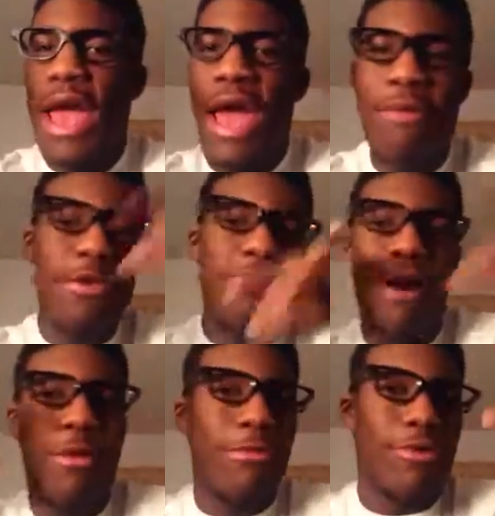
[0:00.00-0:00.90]
add me,
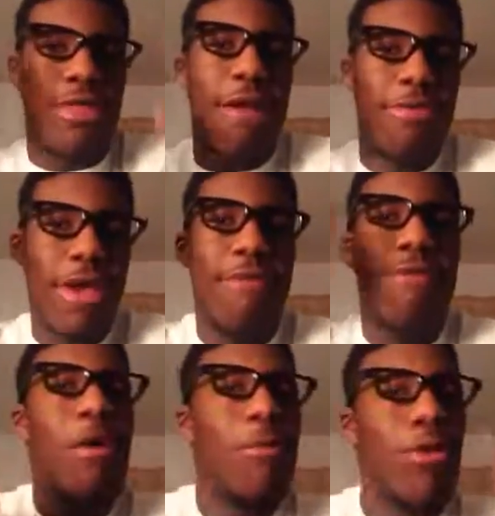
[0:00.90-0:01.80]
follow me on Snapchat,
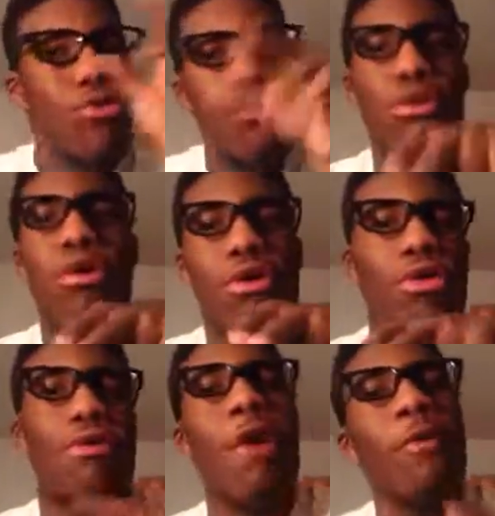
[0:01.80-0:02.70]
follow me on Twitter
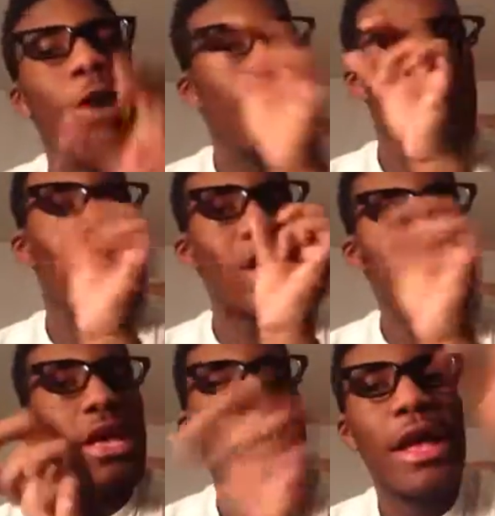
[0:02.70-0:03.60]
also. I will have that
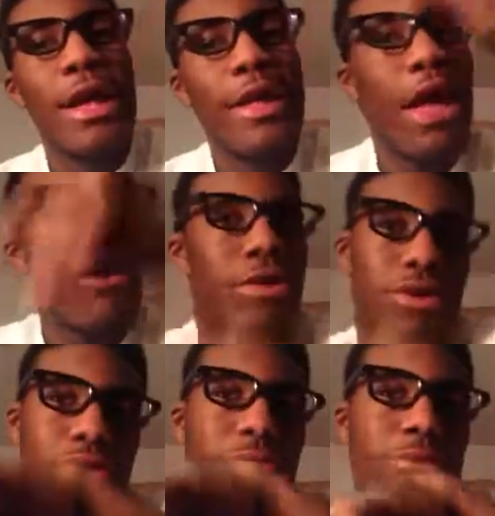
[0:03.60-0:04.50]
link down in
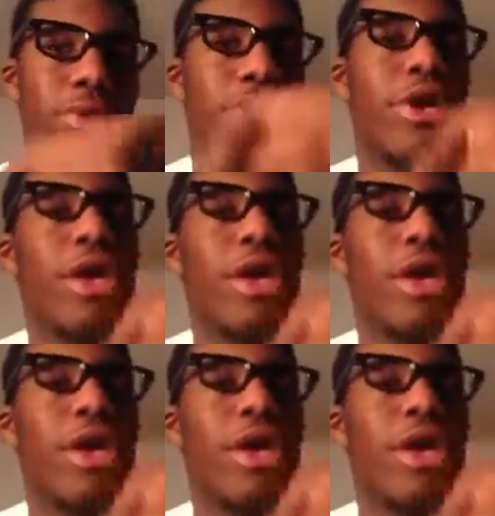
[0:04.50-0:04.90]
the description.